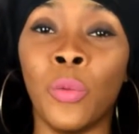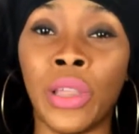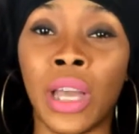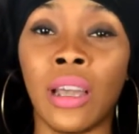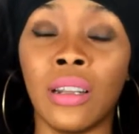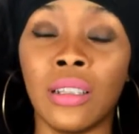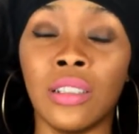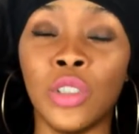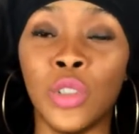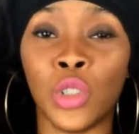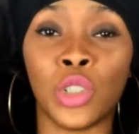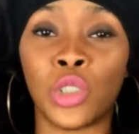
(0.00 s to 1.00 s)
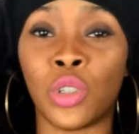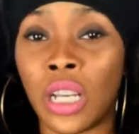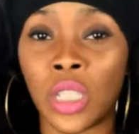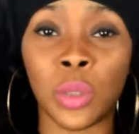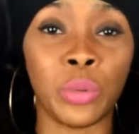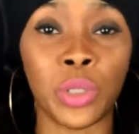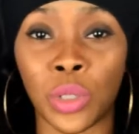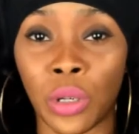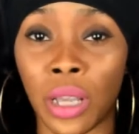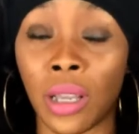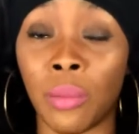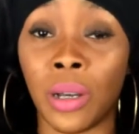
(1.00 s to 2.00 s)
that you're trying to
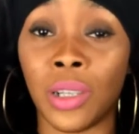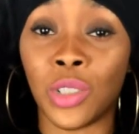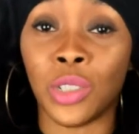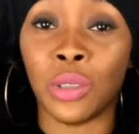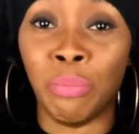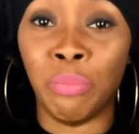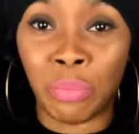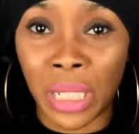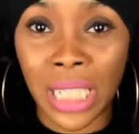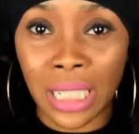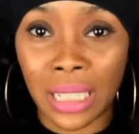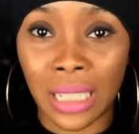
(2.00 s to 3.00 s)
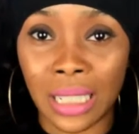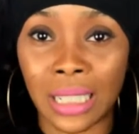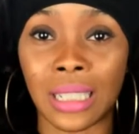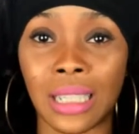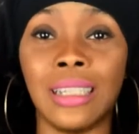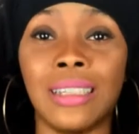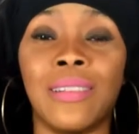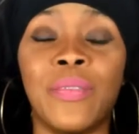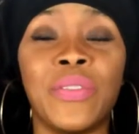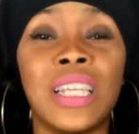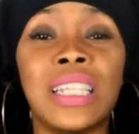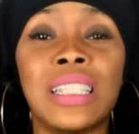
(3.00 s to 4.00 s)
portray about your business.
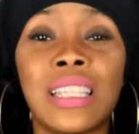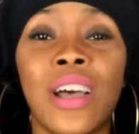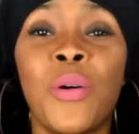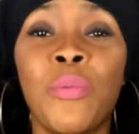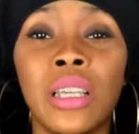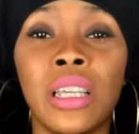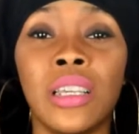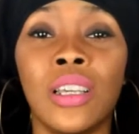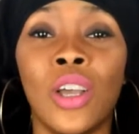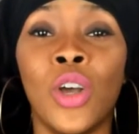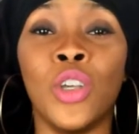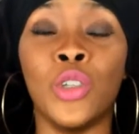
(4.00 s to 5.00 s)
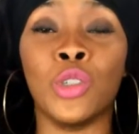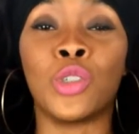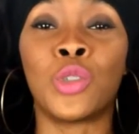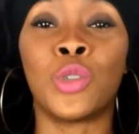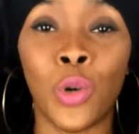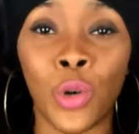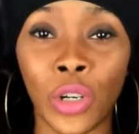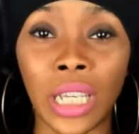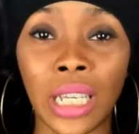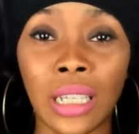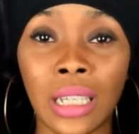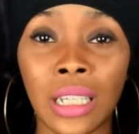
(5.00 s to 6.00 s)
Tell me your
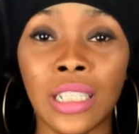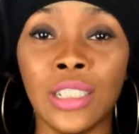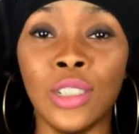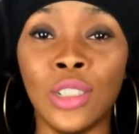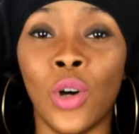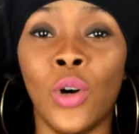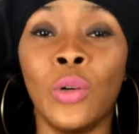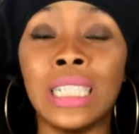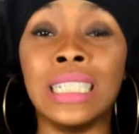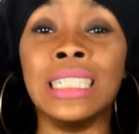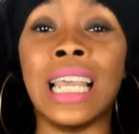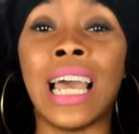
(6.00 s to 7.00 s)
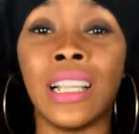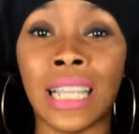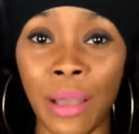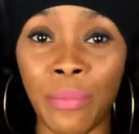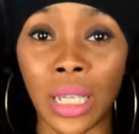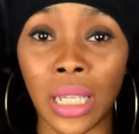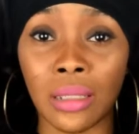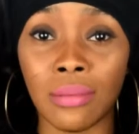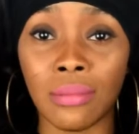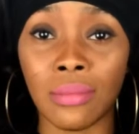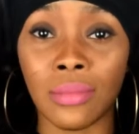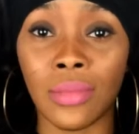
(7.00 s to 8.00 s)
story. Don't yell at me.
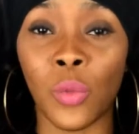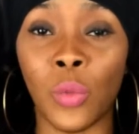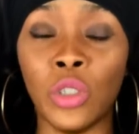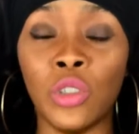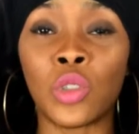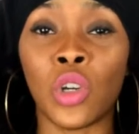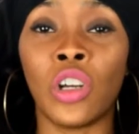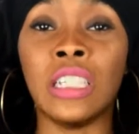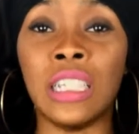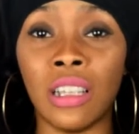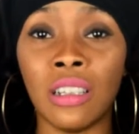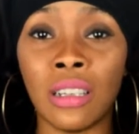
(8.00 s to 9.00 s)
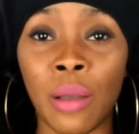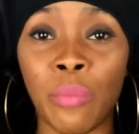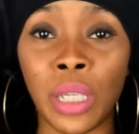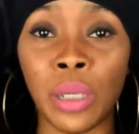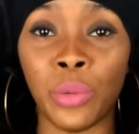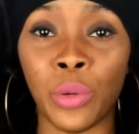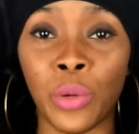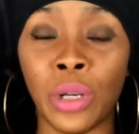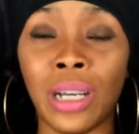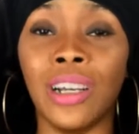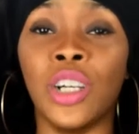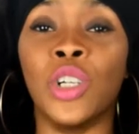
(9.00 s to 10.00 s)
When you start yelling at
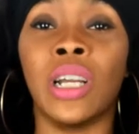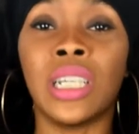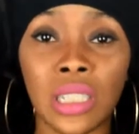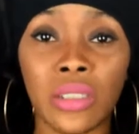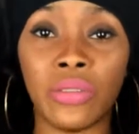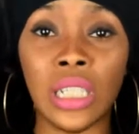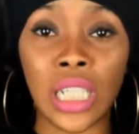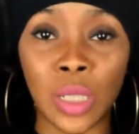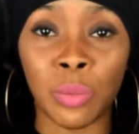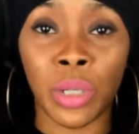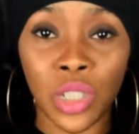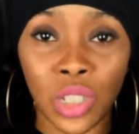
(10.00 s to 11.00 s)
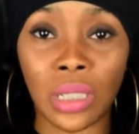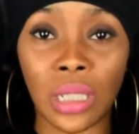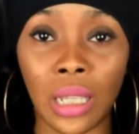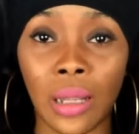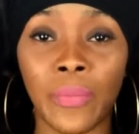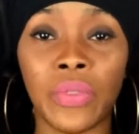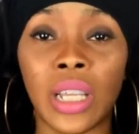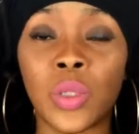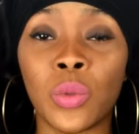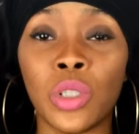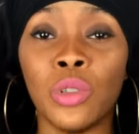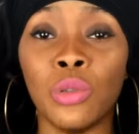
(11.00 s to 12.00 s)
people aggressively, especially,
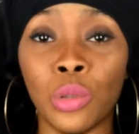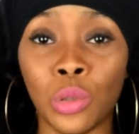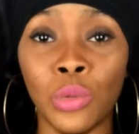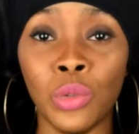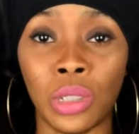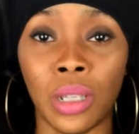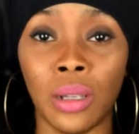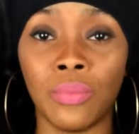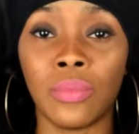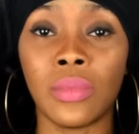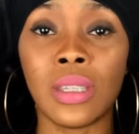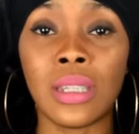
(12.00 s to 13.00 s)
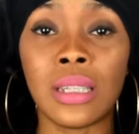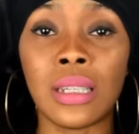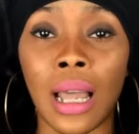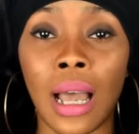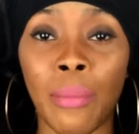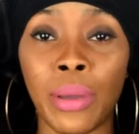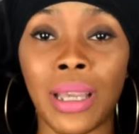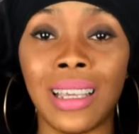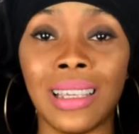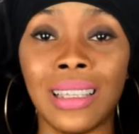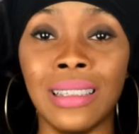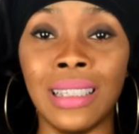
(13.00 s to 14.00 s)
that's when you lose them. Stop
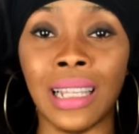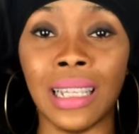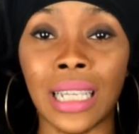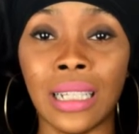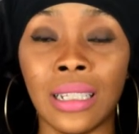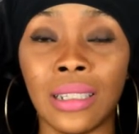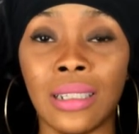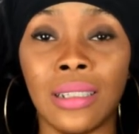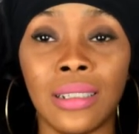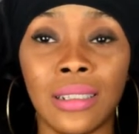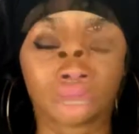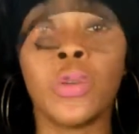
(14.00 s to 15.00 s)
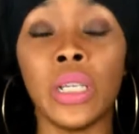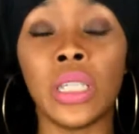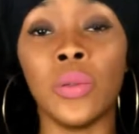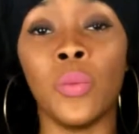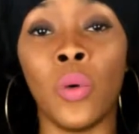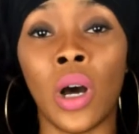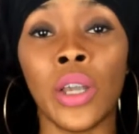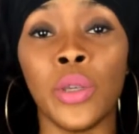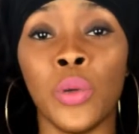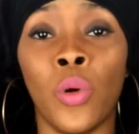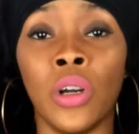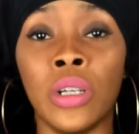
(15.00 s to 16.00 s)
yelling. Another reason why
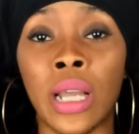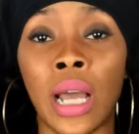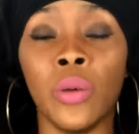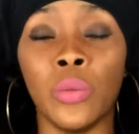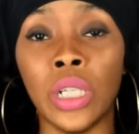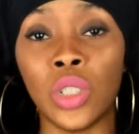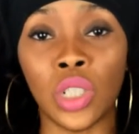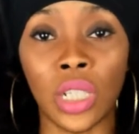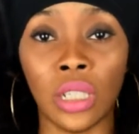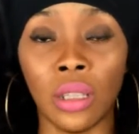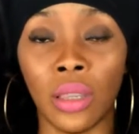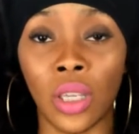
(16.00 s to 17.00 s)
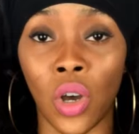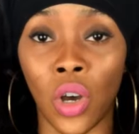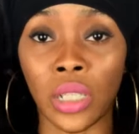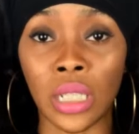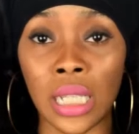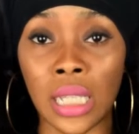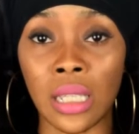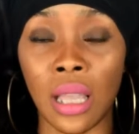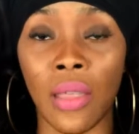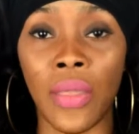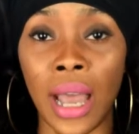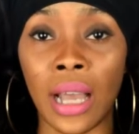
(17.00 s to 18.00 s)
you are not reaching the audience
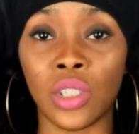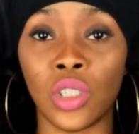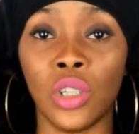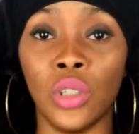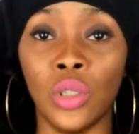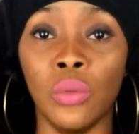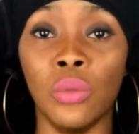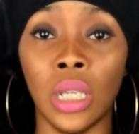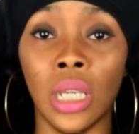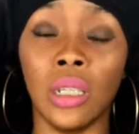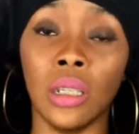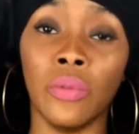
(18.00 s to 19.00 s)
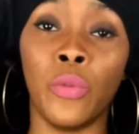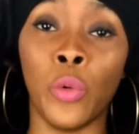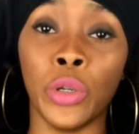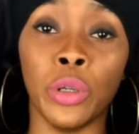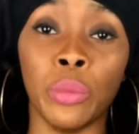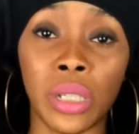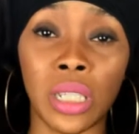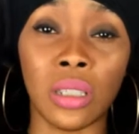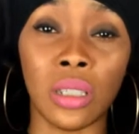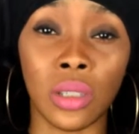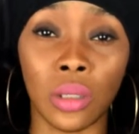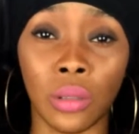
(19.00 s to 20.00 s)
that you need for your
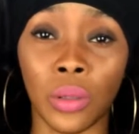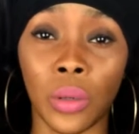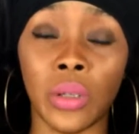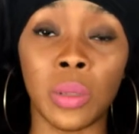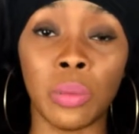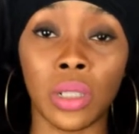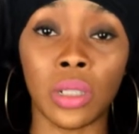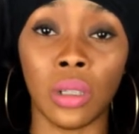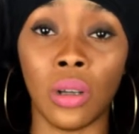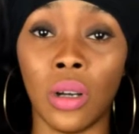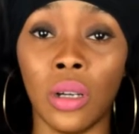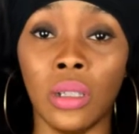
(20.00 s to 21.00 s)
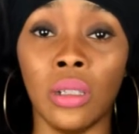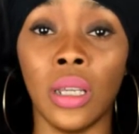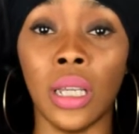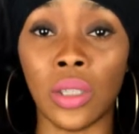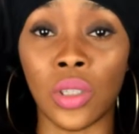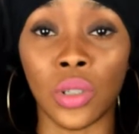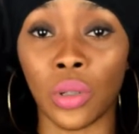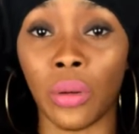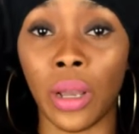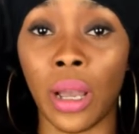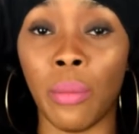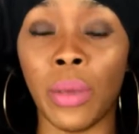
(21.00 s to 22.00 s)
business to grow, especially on
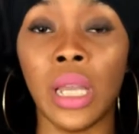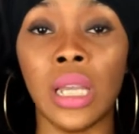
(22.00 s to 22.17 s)
Instagram,